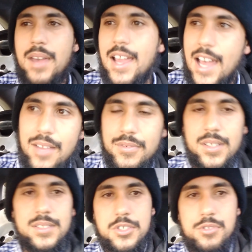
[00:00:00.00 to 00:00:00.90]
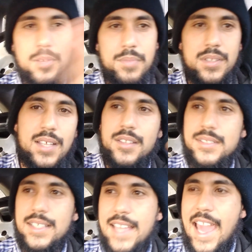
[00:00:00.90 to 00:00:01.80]
in my office and tripping that
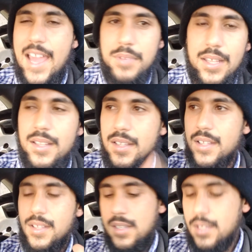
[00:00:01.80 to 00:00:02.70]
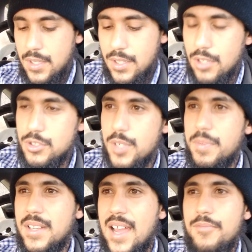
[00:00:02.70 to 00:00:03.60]
there's a cabinet, you know,
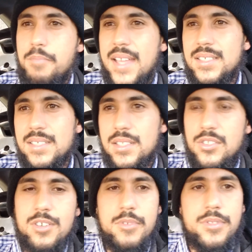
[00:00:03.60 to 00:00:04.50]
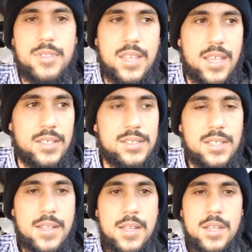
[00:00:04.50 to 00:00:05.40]
tripping off basic normal things
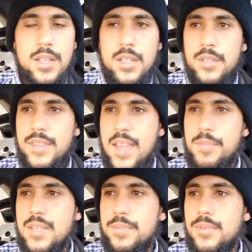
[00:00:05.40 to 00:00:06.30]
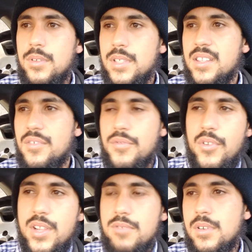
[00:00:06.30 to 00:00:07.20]
that people in the
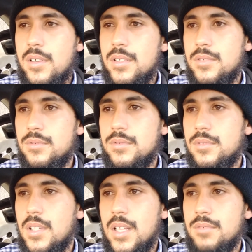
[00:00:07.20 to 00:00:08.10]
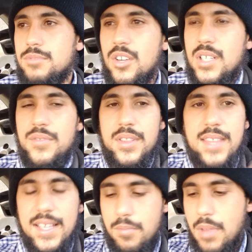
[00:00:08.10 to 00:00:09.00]
free world uh, don't even
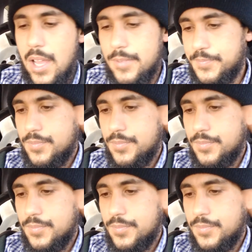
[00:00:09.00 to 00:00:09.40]
think about.